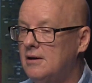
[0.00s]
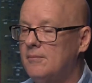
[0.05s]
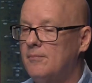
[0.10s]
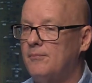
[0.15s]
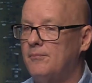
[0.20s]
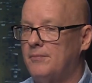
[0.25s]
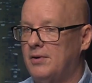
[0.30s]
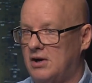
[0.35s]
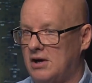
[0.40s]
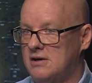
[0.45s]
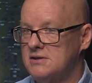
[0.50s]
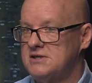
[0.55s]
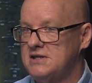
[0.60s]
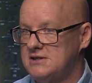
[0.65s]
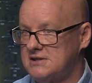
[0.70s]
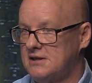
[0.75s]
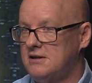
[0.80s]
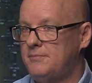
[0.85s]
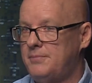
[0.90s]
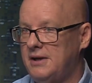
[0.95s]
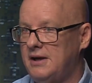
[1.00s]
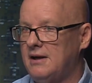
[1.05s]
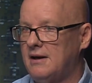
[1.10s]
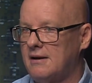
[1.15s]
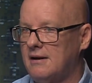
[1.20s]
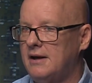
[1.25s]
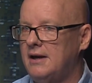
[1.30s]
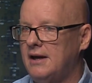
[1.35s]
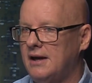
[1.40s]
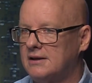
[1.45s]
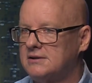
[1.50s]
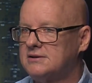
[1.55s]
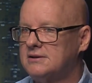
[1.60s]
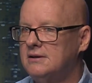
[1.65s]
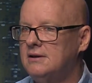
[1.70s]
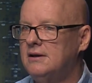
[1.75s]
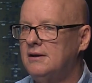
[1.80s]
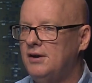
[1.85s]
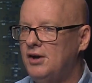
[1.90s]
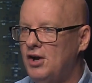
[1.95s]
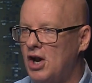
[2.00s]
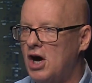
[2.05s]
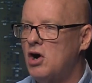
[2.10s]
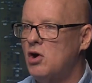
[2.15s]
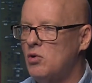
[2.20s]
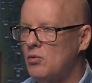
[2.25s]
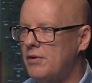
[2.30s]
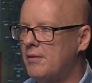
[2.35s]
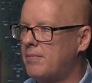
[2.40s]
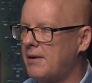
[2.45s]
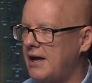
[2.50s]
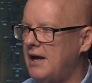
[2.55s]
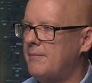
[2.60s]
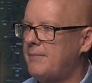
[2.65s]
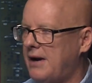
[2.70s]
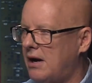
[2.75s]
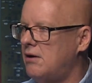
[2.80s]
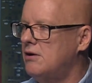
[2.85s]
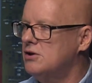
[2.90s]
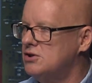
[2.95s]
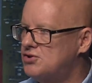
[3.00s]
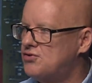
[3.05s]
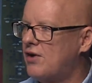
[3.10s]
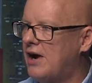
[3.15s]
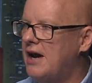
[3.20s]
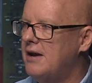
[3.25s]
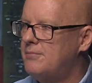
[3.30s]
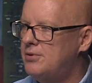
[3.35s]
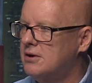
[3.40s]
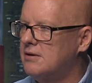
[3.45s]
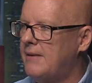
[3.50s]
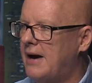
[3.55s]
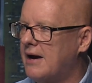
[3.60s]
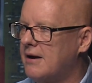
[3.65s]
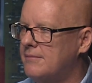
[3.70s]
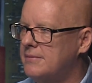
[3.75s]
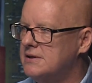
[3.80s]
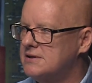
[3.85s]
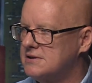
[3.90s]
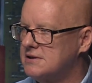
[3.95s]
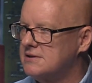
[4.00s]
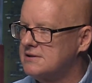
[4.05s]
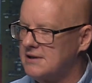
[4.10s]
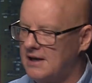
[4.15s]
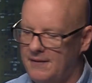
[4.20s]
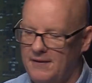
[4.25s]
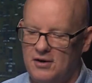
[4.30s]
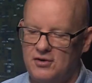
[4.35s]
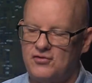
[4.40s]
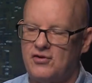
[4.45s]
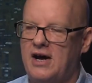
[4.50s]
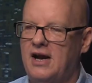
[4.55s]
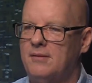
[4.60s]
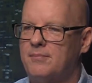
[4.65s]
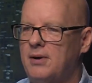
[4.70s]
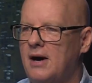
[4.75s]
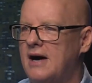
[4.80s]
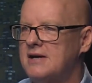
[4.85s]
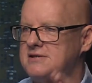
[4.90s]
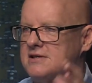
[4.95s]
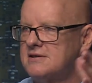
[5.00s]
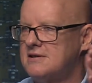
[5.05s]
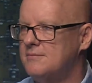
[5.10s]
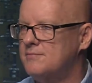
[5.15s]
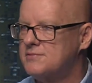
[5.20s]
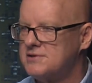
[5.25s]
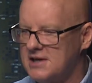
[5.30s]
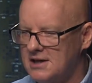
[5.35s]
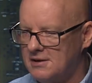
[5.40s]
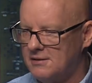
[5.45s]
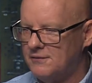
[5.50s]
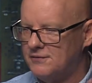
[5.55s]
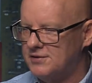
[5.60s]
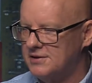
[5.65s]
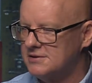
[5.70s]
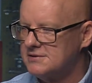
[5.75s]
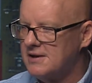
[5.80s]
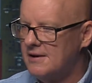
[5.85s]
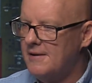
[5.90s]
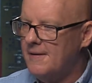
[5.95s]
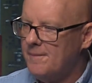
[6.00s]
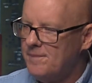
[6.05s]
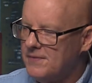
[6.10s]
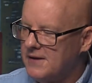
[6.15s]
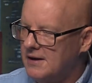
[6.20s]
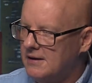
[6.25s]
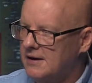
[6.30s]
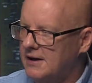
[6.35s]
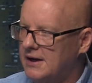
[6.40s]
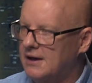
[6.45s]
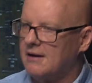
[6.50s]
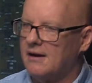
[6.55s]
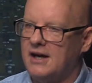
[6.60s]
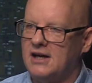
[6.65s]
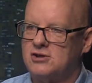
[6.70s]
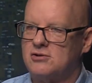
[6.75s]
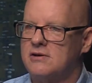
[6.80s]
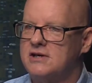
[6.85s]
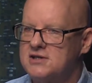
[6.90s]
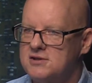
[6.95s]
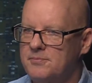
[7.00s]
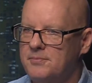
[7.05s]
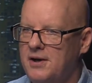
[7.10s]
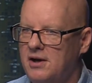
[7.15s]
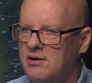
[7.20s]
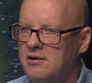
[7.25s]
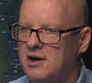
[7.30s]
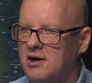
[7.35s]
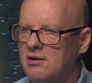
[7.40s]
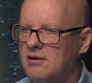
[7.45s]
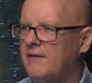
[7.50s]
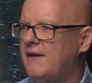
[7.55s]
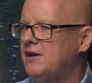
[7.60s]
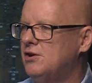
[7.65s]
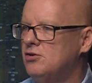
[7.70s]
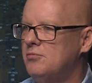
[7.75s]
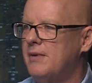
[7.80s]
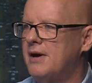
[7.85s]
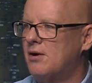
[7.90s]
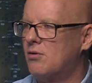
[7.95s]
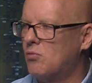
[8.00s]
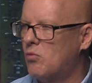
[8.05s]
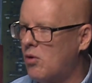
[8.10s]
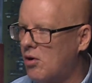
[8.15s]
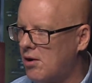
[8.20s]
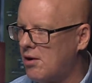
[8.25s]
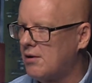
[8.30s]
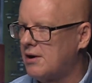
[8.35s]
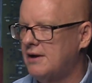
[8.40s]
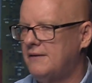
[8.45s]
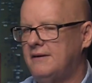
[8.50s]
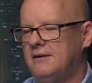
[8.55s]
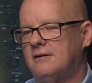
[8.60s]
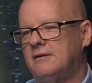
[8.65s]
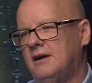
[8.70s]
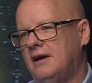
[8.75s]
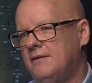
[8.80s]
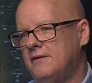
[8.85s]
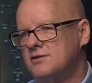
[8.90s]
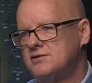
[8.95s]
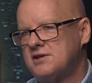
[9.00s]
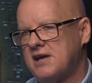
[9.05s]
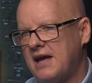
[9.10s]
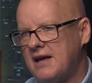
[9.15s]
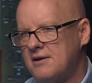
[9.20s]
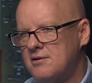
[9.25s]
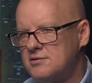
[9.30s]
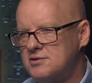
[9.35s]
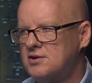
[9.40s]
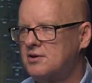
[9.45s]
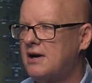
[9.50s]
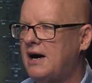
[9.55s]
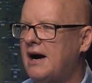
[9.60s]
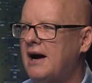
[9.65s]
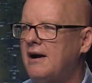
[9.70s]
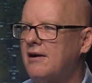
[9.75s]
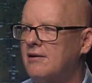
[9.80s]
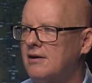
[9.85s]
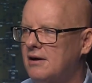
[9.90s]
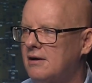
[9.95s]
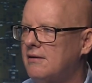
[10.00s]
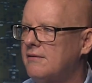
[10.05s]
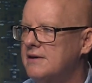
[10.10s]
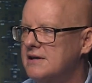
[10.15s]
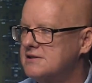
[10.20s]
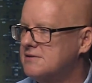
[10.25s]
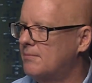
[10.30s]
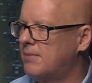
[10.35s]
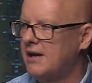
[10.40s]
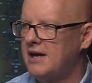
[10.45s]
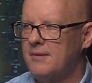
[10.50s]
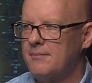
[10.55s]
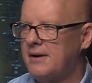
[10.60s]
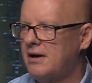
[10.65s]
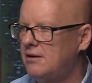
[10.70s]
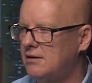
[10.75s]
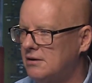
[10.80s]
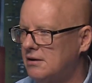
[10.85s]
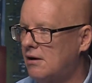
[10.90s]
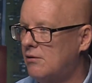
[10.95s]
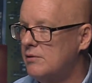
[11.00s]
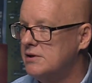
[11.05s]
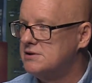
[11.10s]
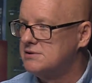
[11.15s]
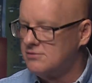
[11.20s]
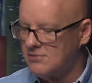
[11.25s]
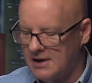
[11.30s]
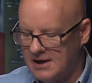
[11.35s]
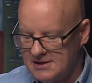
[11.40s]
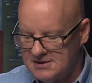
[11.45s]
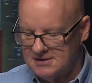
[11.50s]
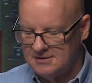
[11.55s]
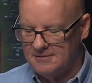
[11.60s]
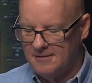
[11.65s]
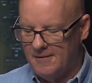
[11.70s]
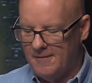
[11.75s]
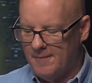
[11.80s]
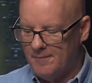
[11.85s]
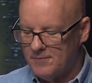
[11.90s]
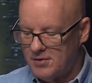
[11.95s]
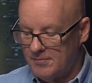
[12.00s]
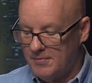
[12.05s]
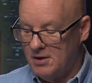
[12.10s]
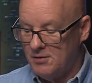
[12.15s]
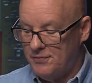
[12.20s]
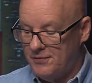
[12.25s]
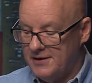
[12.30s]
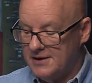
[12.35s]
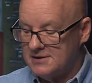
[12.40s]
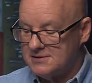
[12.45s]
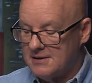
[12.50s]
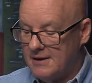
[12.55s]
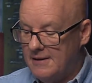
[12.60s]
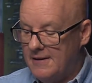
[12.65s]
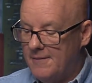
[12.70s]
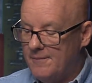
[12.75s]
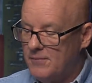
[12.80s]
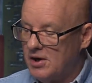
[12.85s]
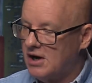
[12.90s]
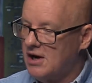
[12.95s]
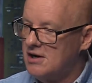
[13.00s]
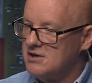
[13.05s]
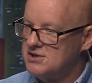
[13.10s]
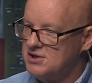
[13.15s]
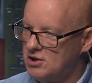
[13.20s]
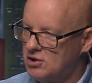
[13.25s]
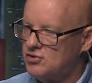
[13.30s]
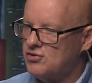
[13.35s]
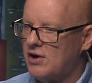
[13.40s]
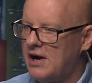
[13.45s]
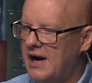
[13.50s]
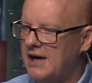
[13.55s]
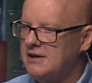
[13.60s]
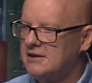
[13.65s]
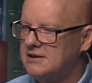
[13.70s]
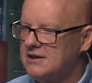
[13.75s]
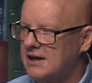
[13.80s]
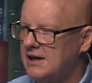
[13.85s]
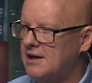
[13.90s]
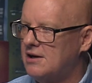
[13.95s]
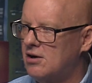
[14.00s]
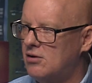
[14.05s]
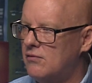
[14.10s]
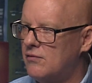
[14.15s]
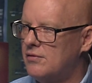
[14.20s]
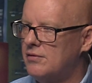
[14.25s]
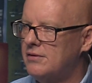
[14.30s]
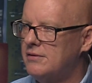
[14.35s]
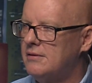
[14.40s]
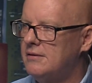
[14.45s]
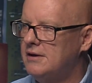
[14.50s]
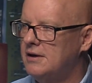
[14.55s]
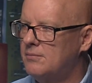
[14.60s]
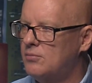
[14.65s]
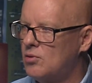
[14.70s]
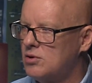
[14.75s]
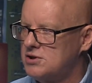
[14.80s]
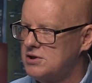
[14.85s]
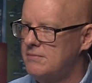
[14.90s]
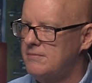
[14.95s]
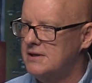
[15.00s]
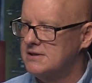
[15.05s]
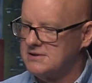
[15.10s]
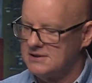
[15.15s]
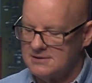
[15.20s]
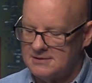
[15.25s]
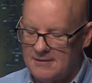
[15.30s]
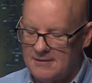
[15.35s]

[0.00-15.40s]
because these independent clinics know that Planned Parenthood's trying to put them out of business, and they're trying to posit themselves as intellectually superior, and they do better work, and their standards are higher and all this. And Planned Parenthood always tries to promote this because they're trying to take over the abortion business.